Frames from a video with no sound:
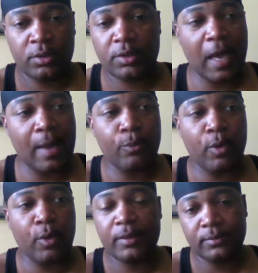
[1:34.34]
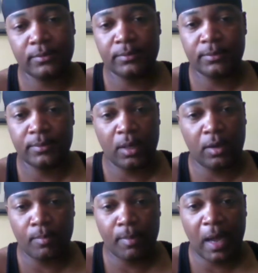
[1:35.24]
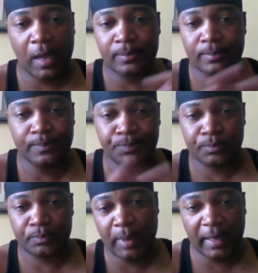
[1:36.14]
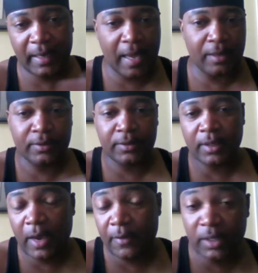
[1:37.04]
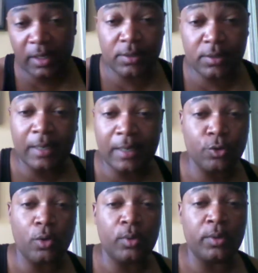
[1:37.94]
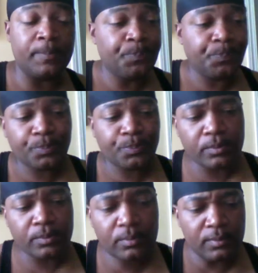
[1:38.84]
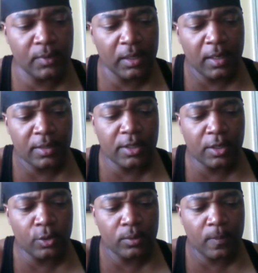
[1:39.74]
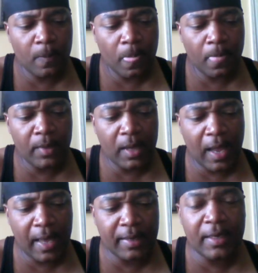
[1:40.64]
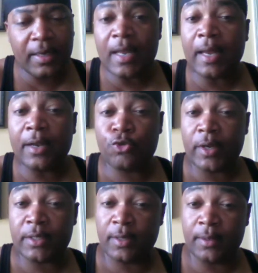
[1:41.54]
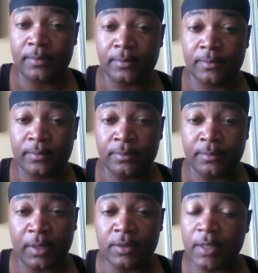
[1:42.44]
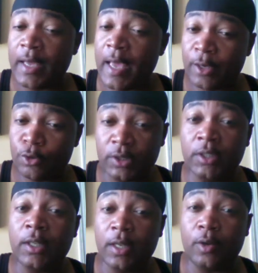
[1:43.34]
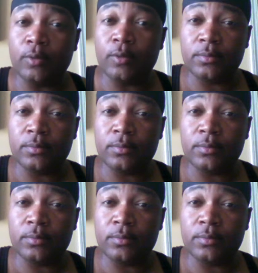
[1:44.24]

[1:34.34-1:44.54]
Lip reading: Top Rank, Uncle Bob, Pacquiao. Everything else is out the door with. So I need not address them because they actually need help.